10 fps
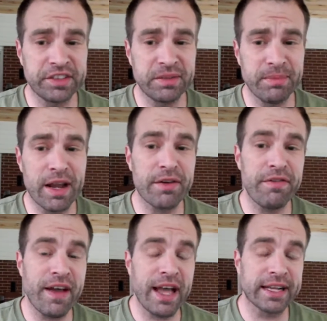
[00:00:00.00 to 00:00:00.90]
As a matter of
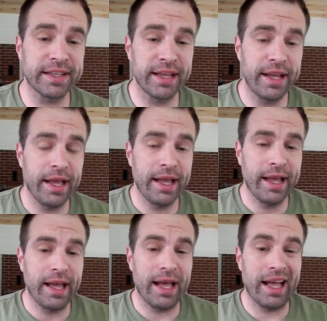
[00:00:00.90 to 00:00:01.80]
fact,
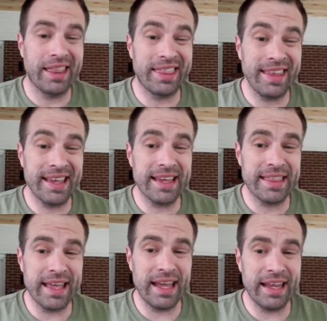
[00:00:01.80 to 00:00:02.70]
I think
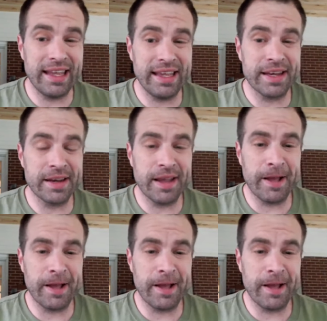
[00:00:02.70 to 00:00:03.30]
that it